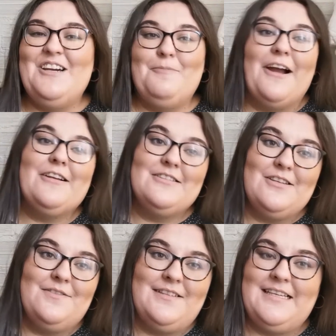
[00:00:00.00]

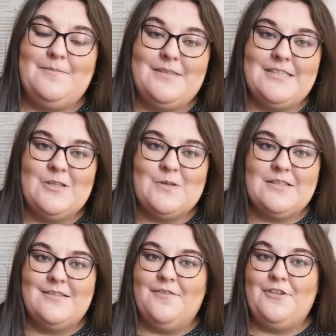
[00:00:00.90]
Microsoft Teams is
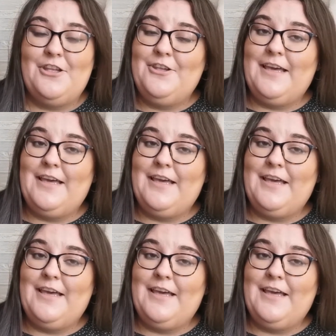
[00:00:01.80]
also something you